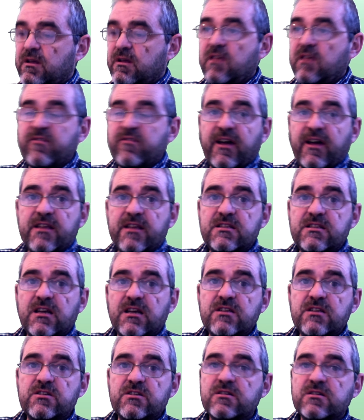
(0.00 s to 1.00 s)
If I
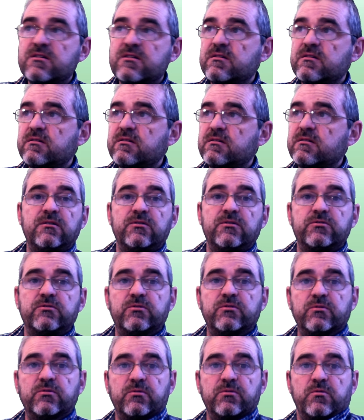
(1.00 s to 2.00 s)
change
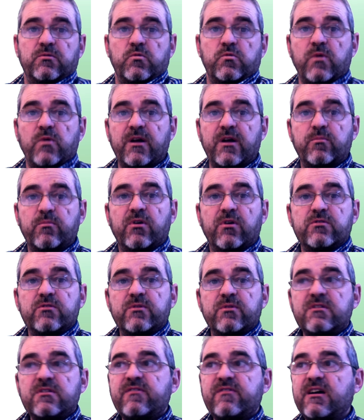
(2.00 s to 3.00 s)
to
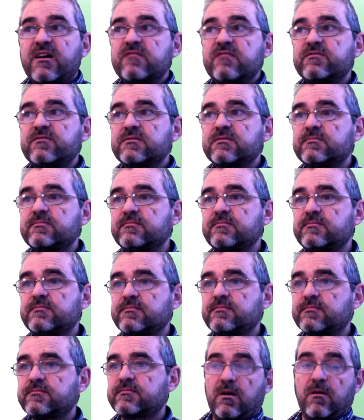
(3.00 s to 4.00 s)
1.25,
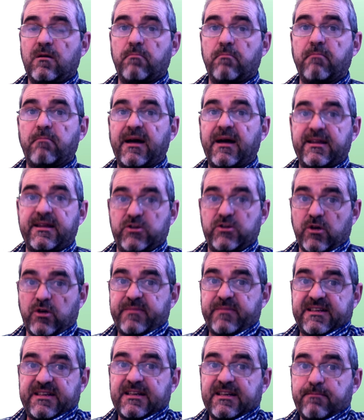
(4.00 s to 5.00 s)
my
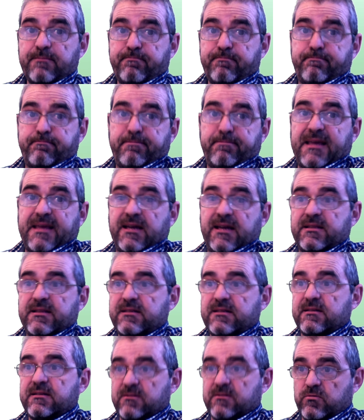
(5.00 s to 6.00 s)
nominal
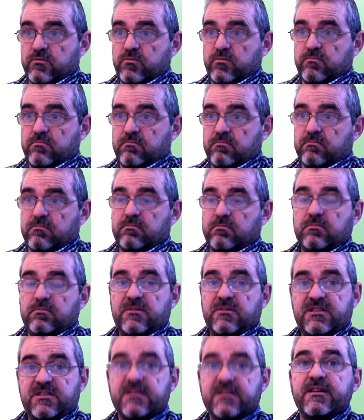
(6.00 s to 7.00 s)
PID
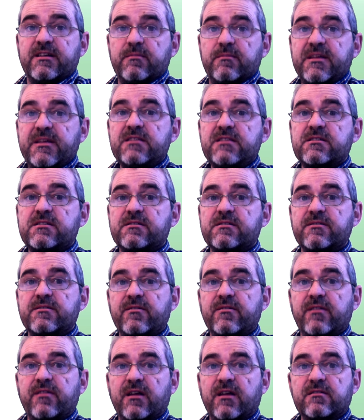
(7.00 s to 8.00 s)
still
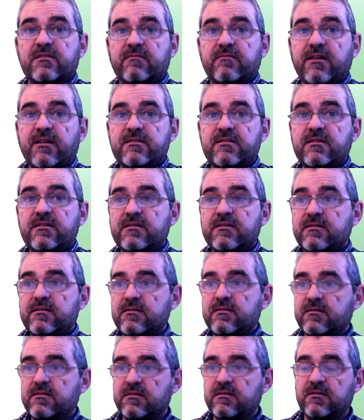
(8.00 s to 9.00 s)
meets that
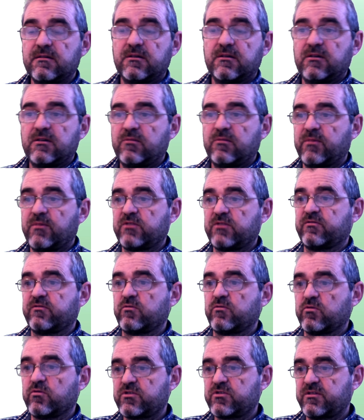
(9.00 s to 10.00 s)
criterion, but of
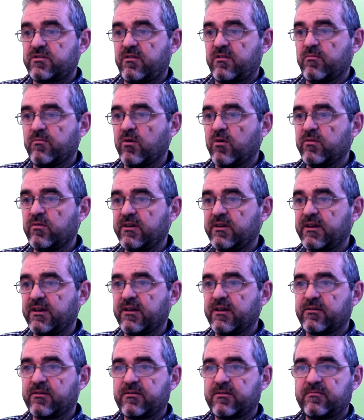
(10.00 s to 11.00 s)
course the modeling
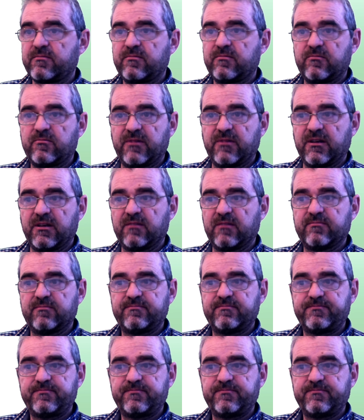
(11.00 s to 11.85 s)
error will